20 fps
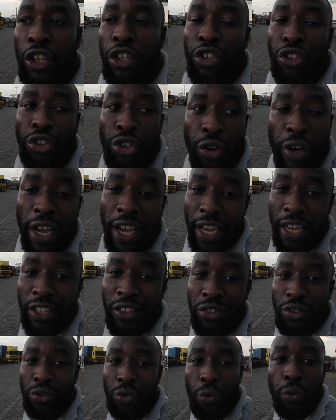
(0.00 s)
So
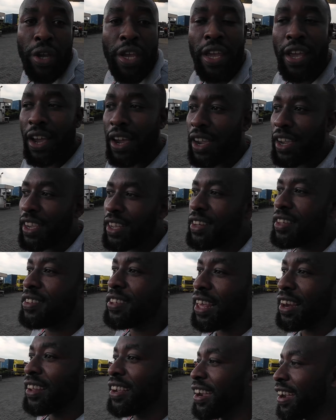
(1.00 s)
guys, we are in
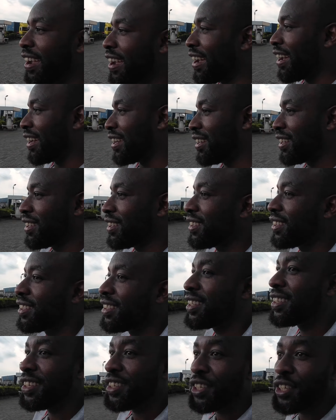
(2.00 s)
Salgaa.
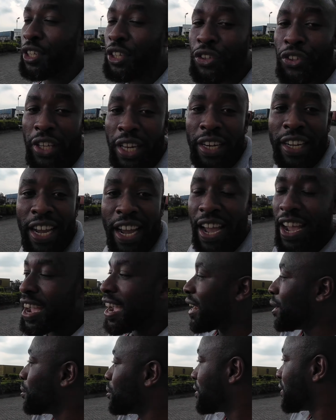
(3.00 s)
Salgaa,
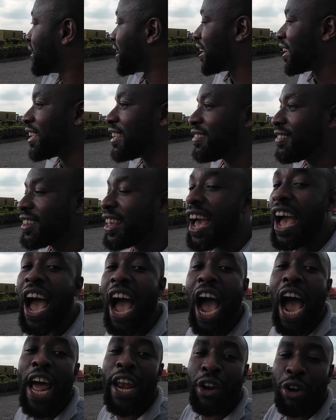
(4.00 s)
I would say, is the
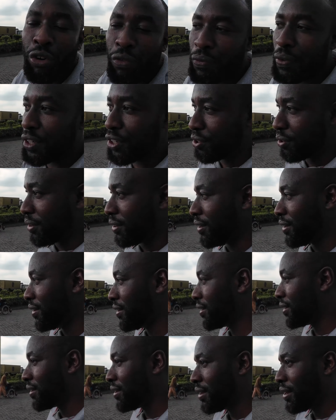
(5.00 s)
unofficial
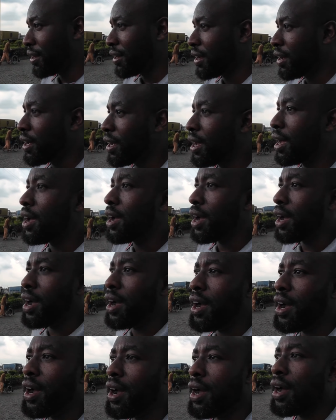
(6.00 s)

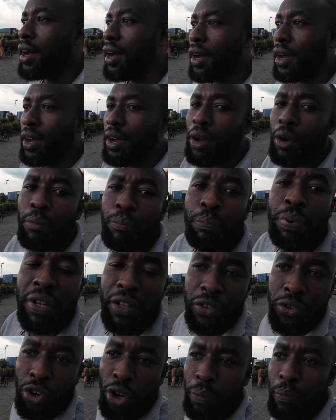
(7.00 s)
uh,
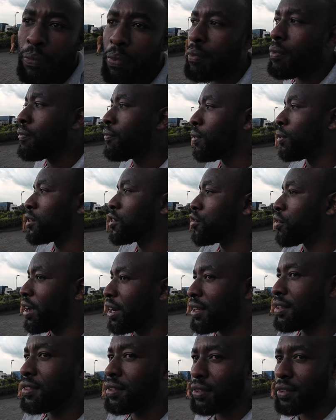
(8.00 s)
pit stop for
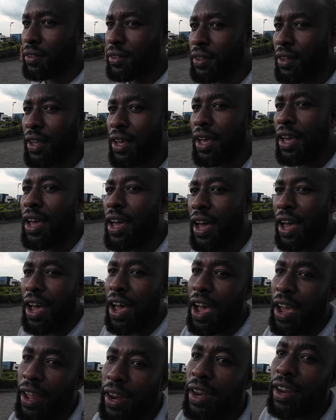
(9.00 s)
trucks
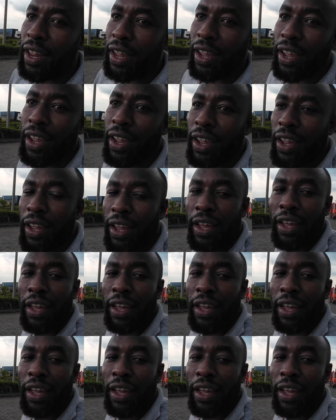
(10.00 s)
and uh,